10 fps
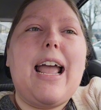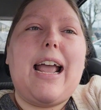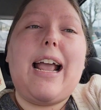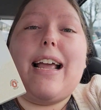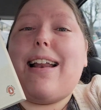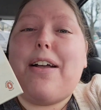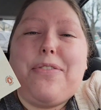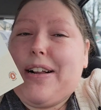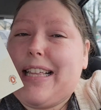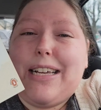and I
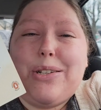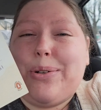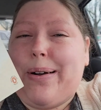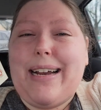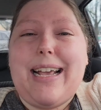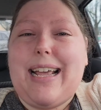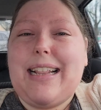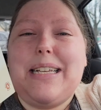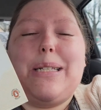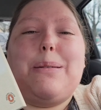really enjoyed it, and
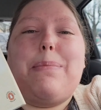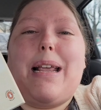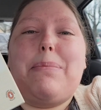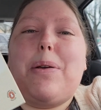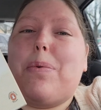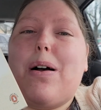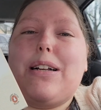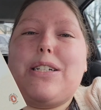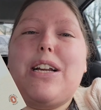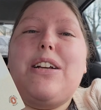this made me
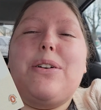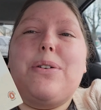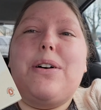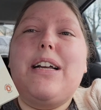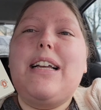want to